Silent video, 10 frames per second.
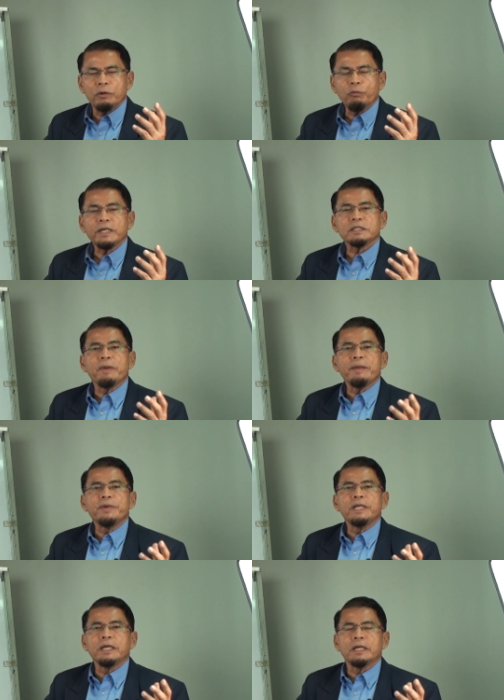and what is my
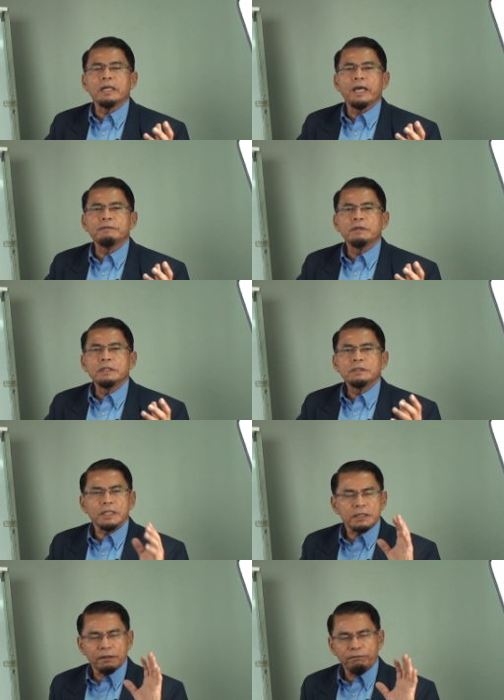meaning in life?
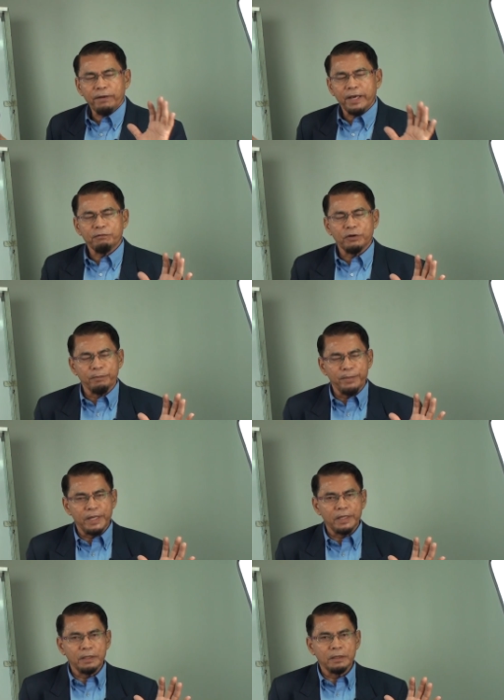Just reflect for a minute.